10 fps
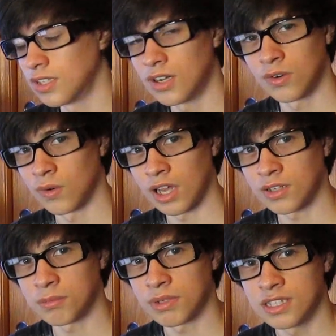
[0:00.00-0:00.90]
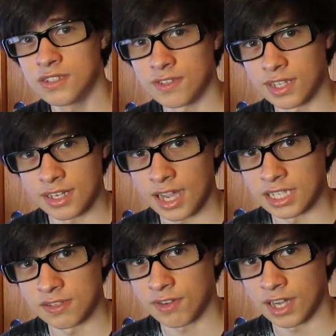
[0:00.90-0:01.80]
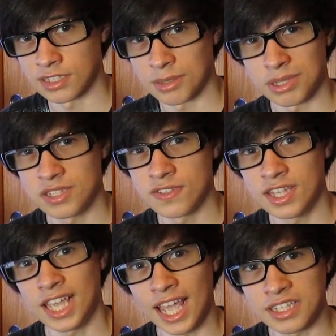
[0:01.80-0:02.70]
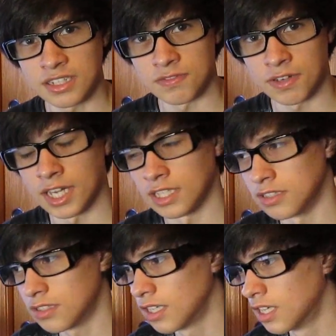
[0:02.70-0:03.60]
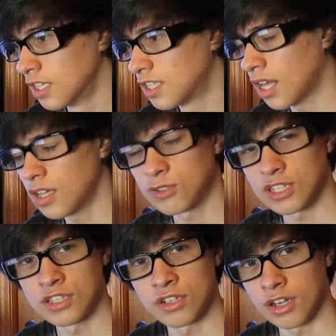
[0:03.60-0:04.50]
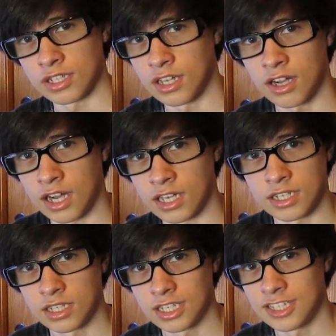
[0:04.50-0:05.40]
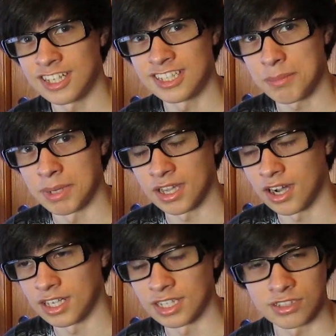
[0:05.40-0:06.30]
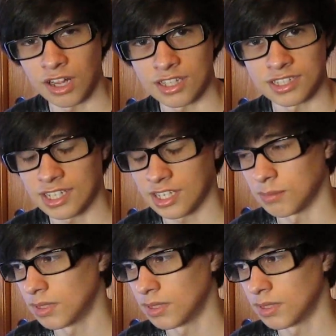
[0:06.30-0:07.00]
No, I don't believe in the 9 divines, I believe in the 8 divines. Talos is not a god. He's a demigod, it's not the same.